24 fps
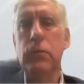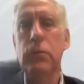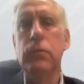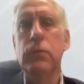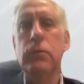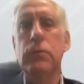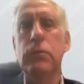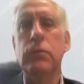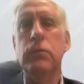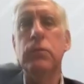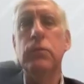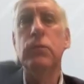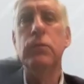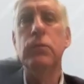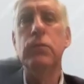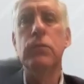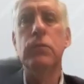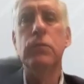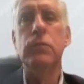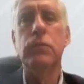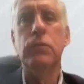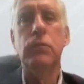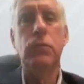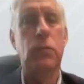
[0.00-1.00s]

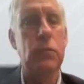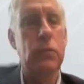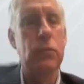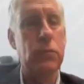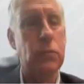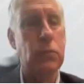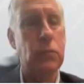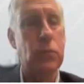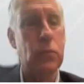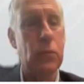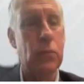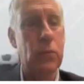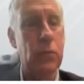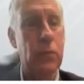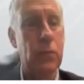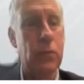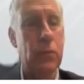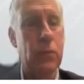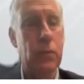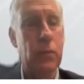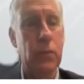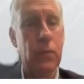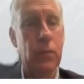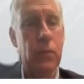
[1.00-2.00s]

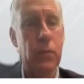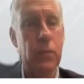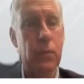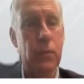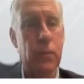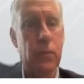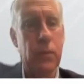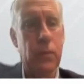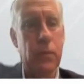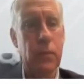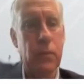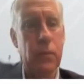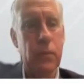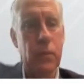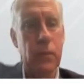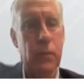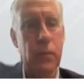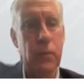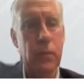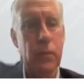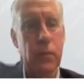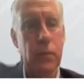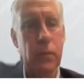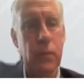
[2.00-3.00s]

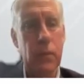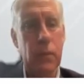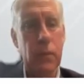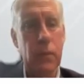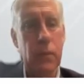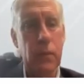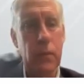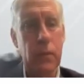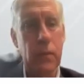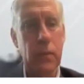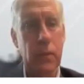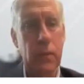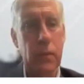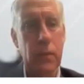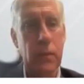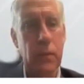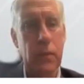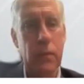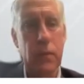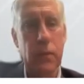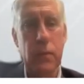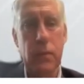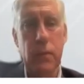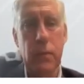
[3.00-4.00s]

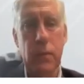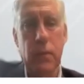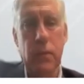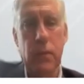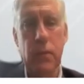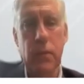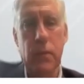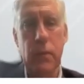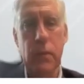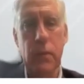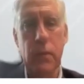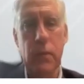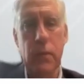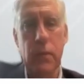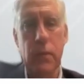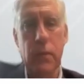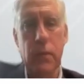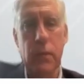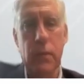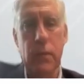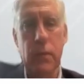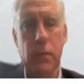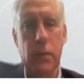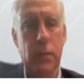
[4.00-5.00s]

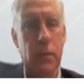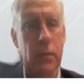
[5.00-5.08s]
No words are spoken by the person on screen.